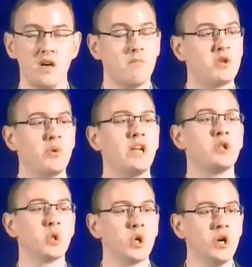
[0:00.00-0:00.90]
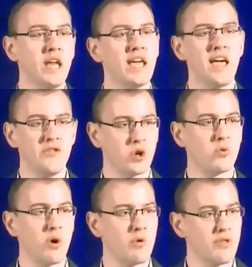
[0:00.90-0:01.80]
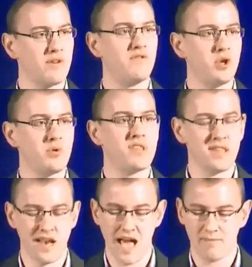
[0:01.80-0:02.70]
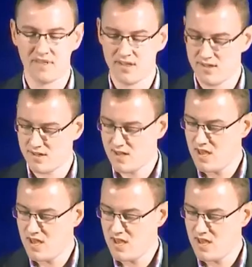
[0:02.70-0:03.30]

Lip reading: between learning and the growth of new synapses.